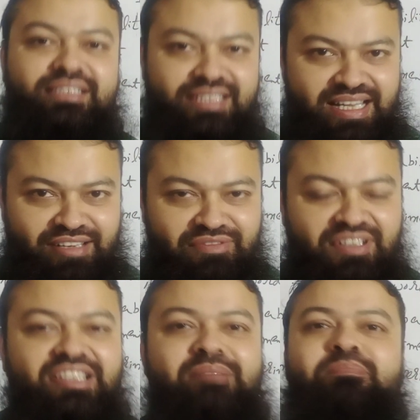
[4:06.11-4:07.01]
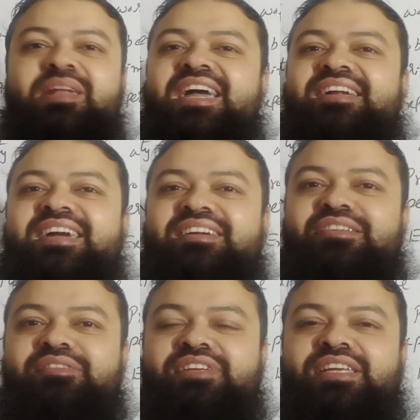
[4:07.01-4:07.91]
That was a planned
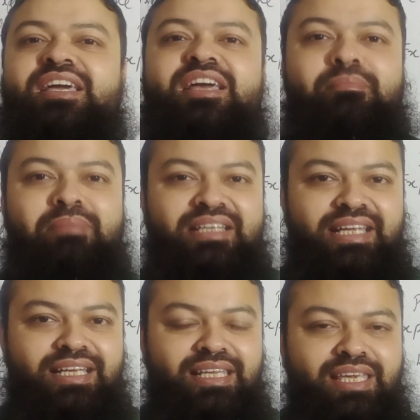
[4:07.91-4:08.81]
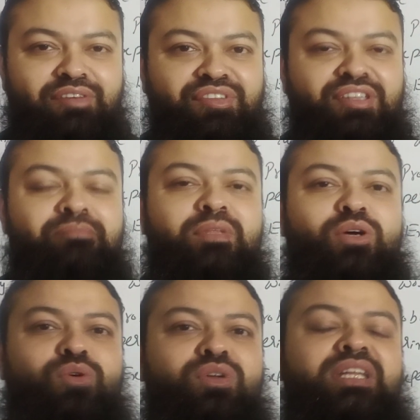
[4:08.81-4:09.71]
activity, but it gives
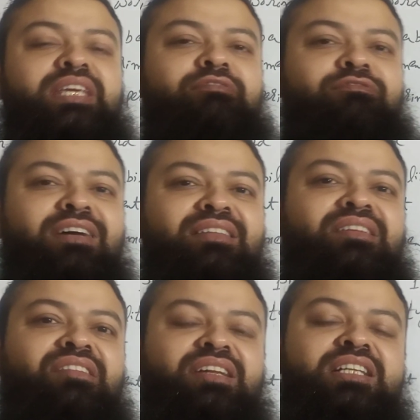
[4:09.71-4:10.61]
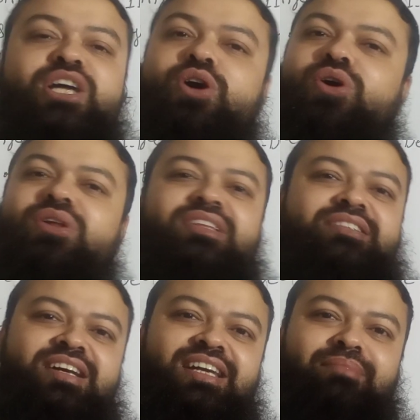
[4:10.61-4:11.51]
only one result all the
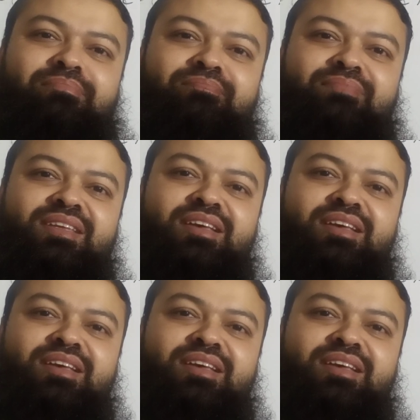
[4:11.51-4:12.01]
time.